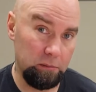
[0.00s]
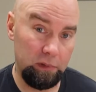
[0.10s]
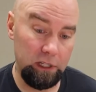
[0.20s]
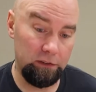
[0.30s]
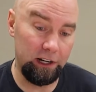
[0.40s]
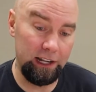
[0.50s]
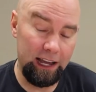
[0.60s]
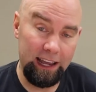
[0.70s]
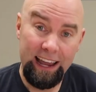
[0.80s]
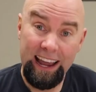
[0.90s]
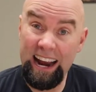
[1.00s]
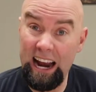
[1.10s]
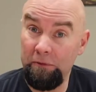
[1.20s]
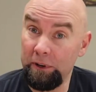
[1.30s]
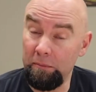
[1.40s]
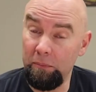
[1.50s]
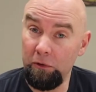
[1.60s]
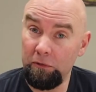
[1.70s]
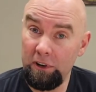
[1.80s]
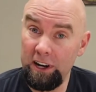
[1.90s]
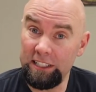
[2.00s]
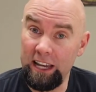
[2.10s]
and believe it or not, African bullfrogs